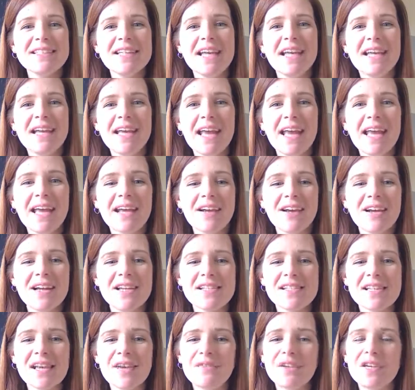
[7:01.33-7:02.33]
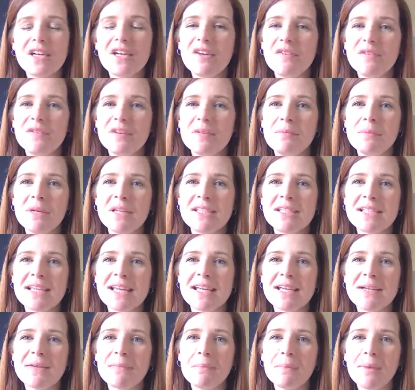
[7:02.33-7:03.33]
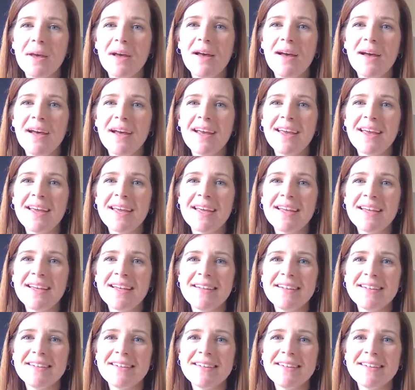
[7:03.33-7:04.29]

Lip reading: Take care, guys. Have a lovely Monday. Bye.